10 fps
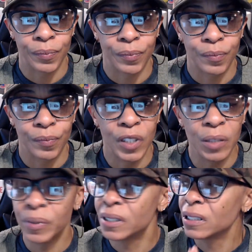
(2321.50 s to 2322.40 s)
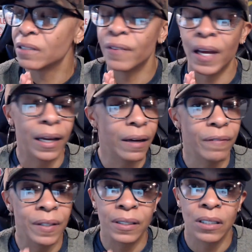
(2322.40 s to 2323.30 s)
10% of every
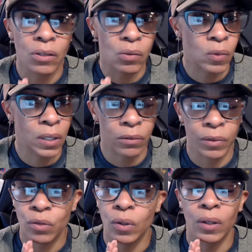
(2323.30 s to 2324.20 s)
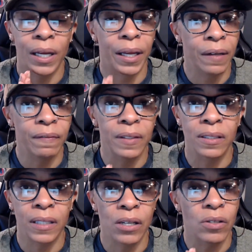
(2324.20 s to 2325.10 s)
single one. When you go to
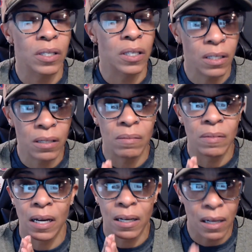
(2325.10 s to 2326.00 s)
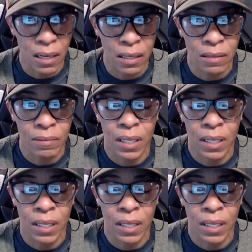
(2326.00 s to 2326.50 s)
fthescalesystem.com,